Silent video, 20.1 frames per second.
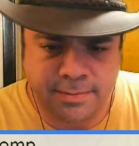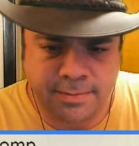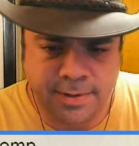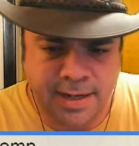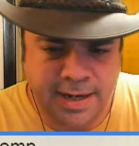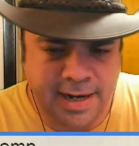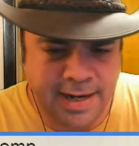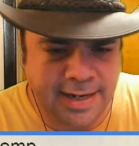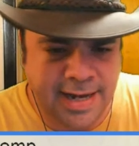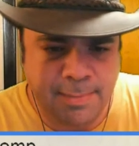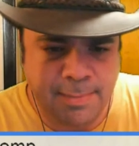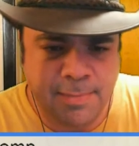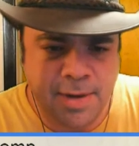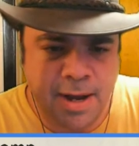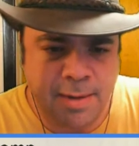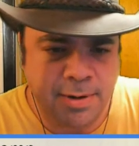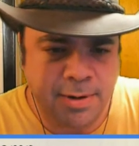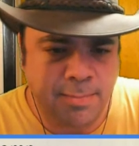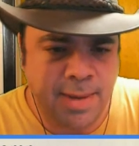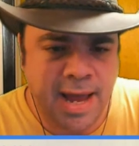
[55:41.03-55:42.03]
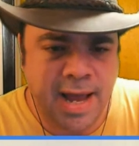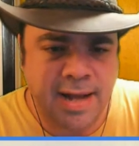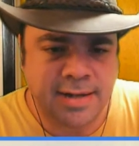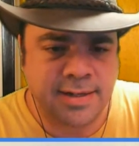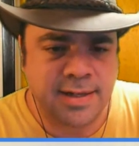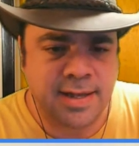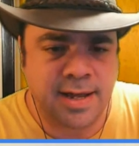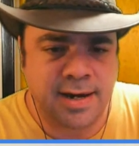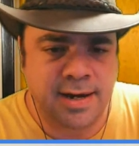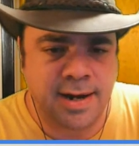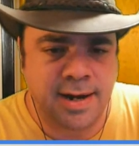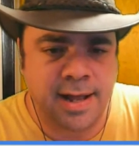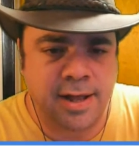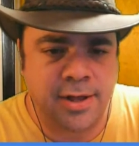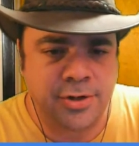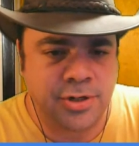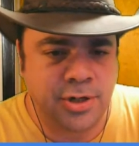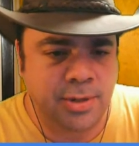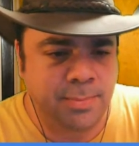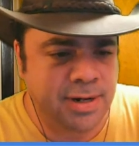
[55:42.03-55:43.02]
And I keep coming back to that
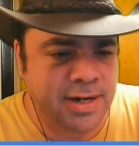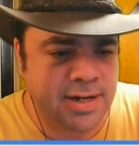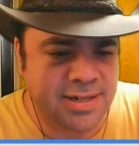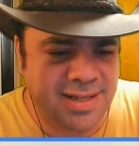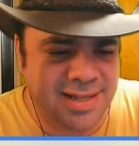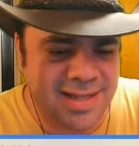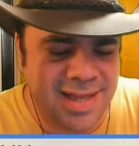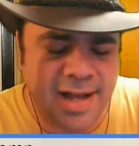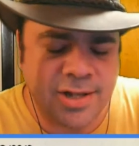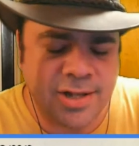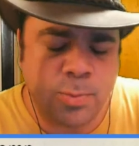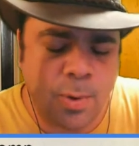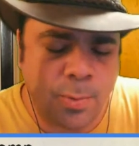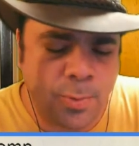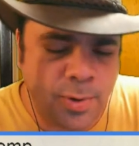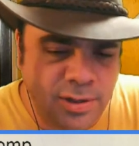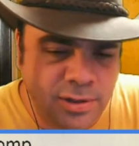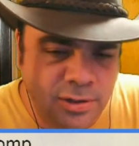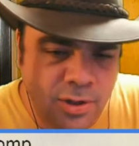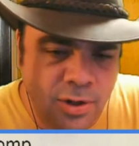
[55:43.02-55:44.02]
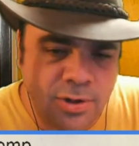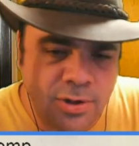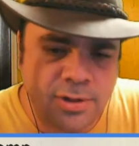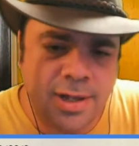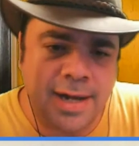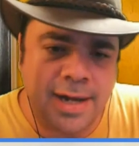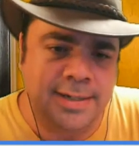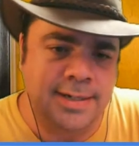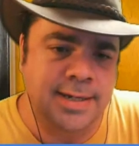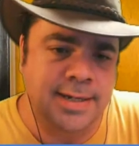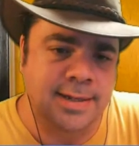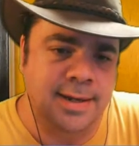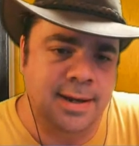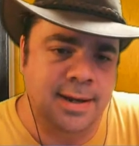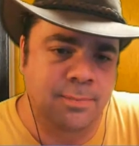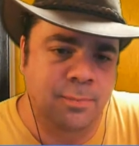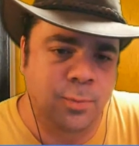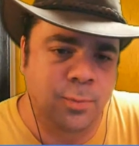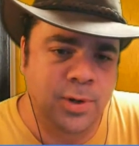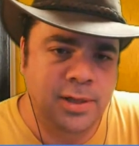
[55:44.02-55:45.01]
analogy because that's what we look like to
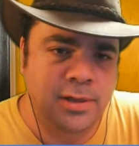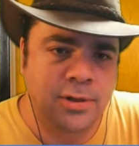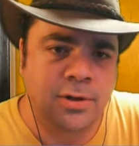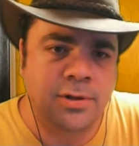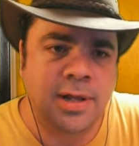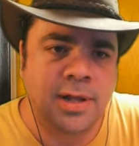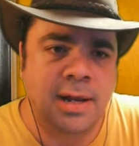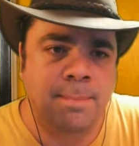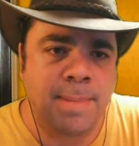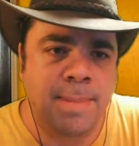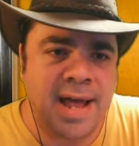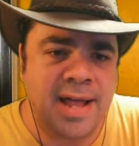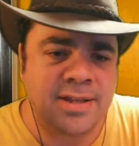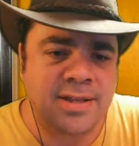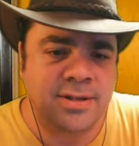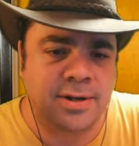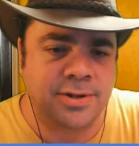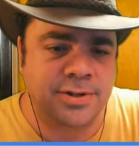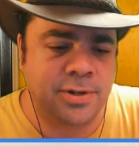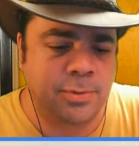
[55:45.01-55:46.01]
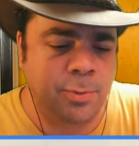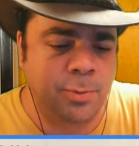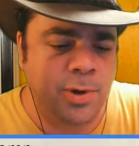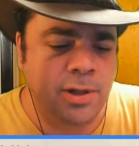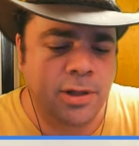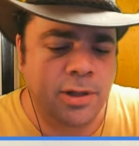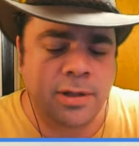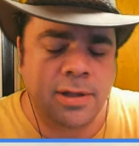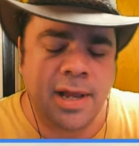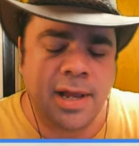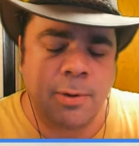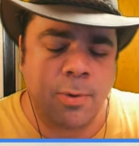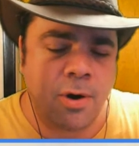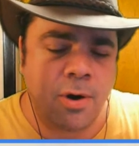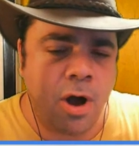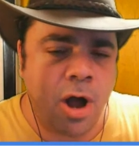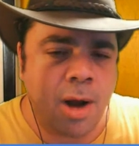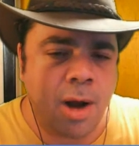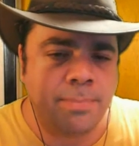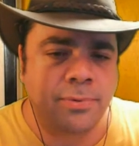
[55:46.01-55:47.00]
them. We look like bath salts. We look like we're
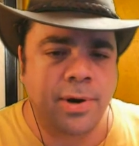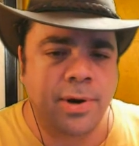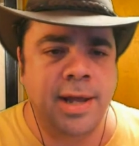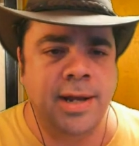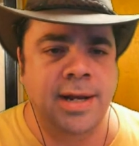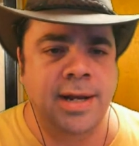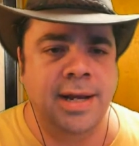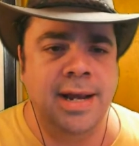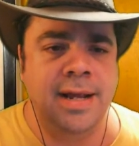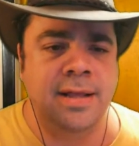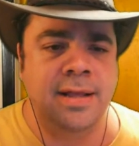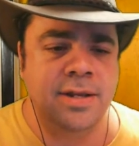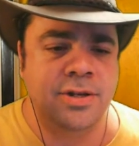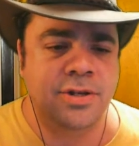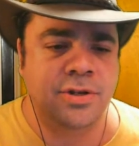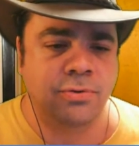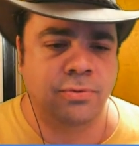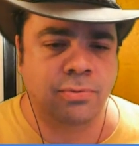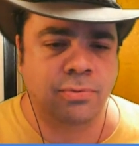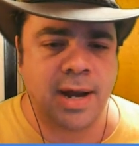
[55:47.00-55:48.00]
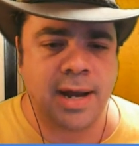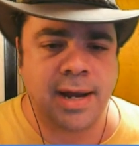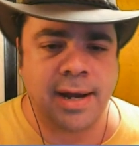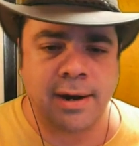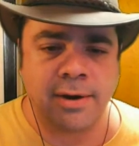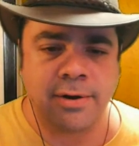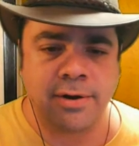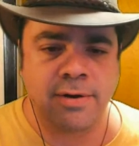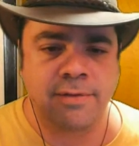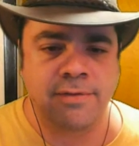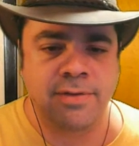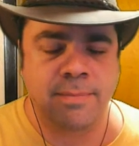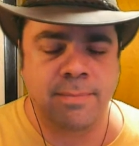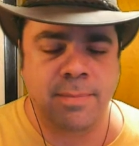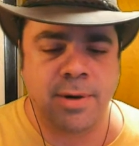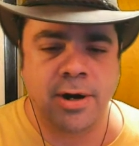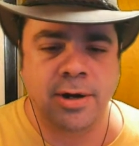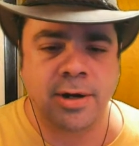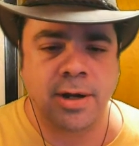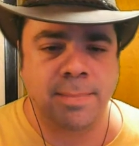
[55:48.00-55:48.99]
operating in this gray area of the
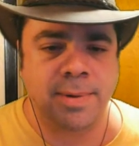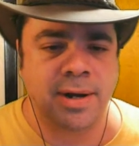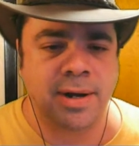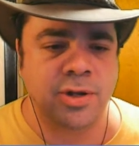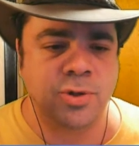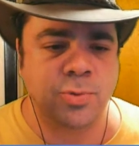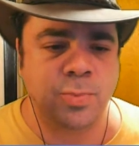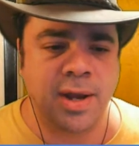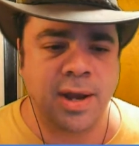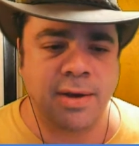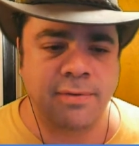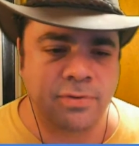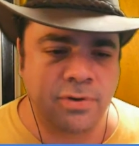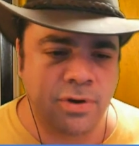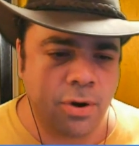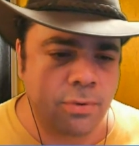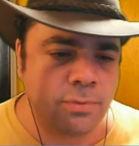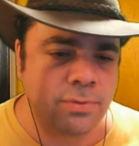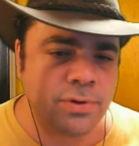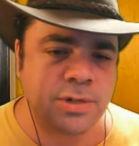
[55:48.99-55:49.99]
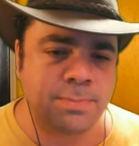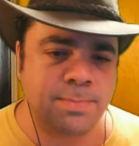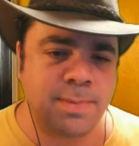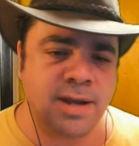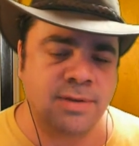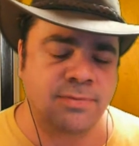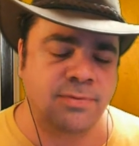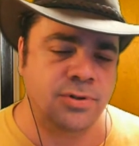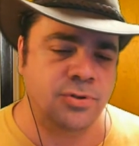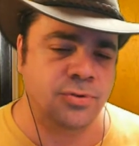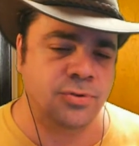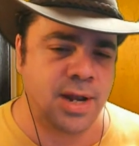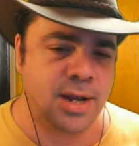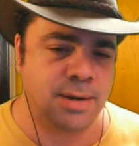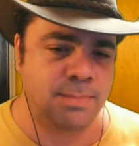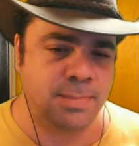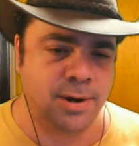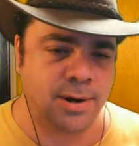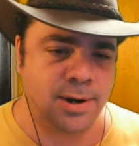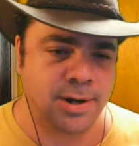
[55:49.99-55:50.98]
market because we have no respect for
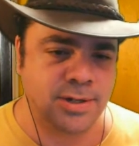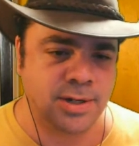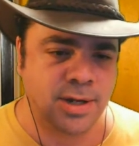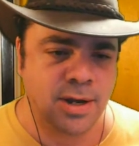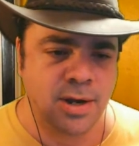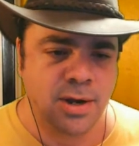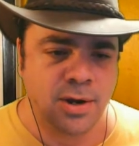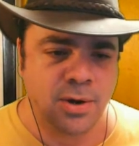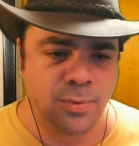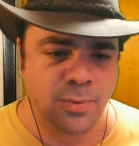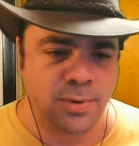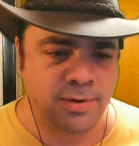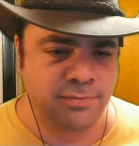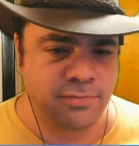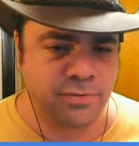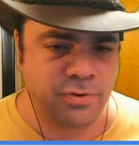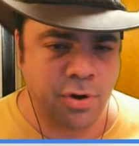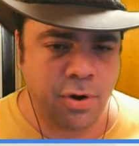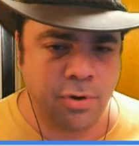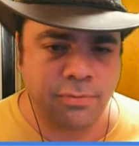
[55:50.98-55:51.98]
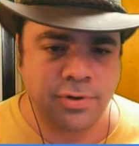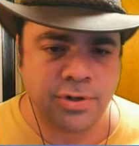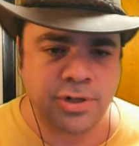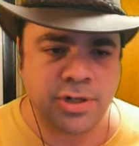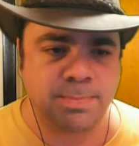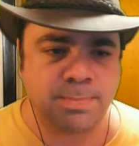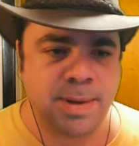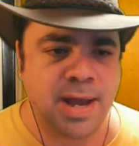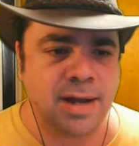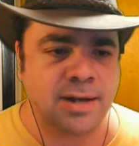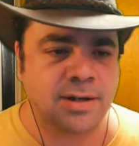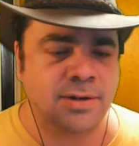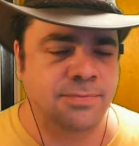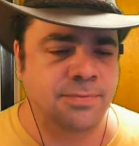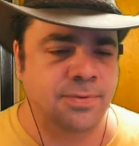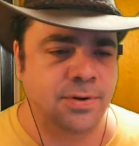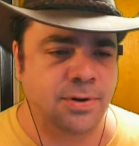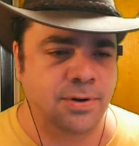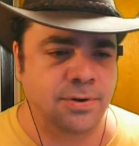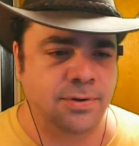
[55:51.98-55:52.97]
trademarks. We have no respect
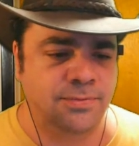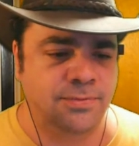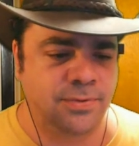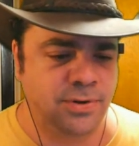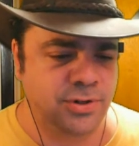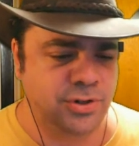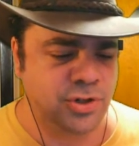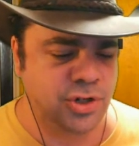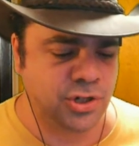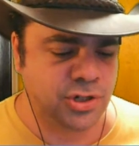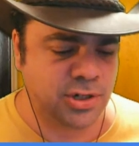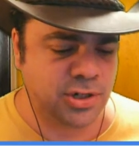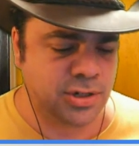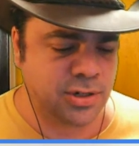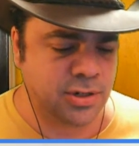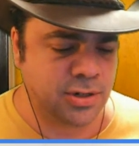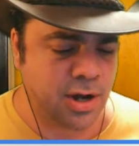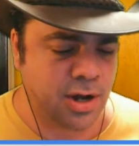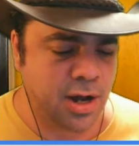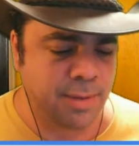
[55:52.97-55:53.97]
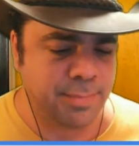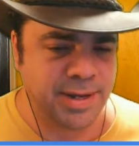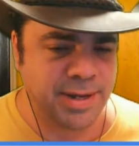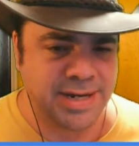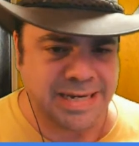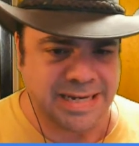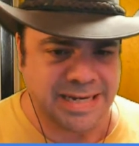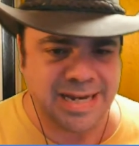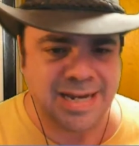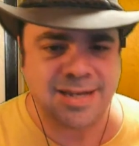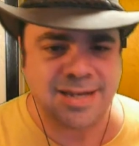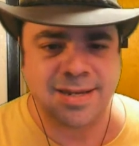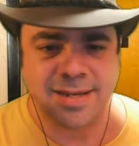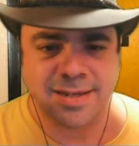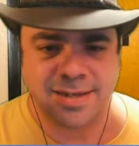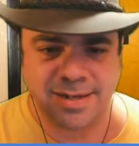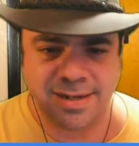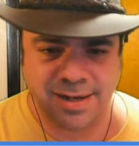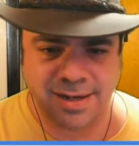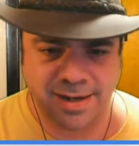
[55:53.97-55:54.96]
for just common
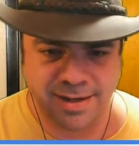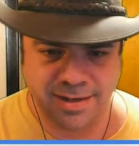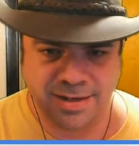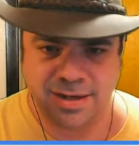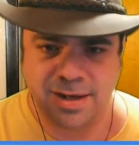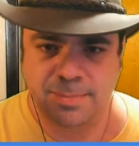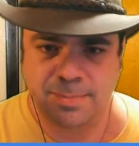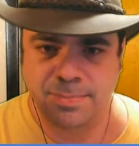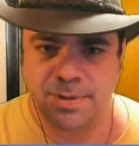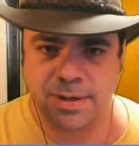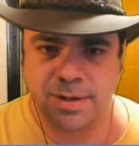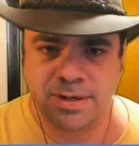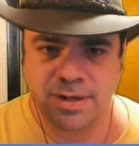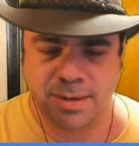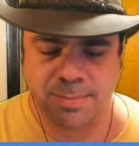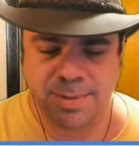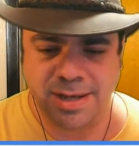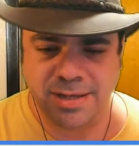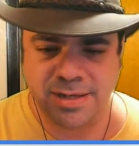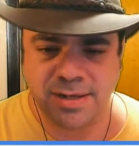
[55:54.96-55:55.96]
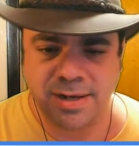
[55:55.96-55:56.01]
decency in some instances.